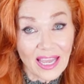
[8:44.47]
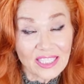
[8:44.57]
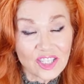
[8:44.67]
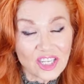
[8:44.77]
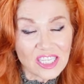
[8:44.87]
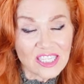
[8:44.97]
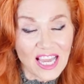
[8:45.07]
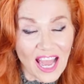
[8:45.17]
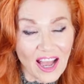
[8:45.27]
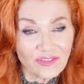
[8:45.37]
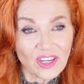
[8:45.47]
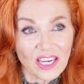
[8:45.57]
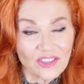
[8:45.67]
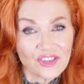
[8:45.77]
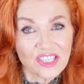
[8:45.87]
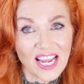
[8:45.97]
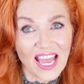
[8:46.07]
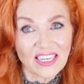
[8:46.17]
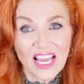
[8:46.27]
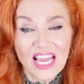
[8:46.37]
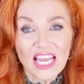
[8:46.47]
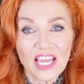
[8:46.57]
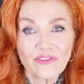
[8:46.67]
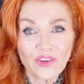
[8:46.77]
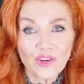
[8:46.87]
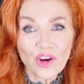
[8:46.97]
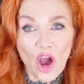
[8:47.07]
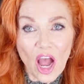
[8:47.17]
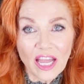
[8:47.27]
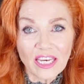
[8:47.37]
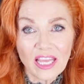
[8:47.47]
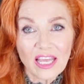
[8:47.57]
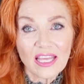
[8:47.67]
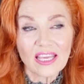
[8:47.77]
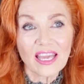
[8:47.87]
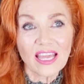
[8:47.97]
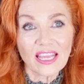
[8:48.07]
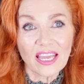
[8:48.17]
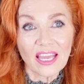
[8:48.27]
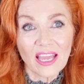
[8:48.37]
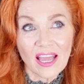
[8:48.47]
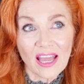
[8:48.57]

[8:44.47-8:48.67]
It's just you have to understand if you're not getting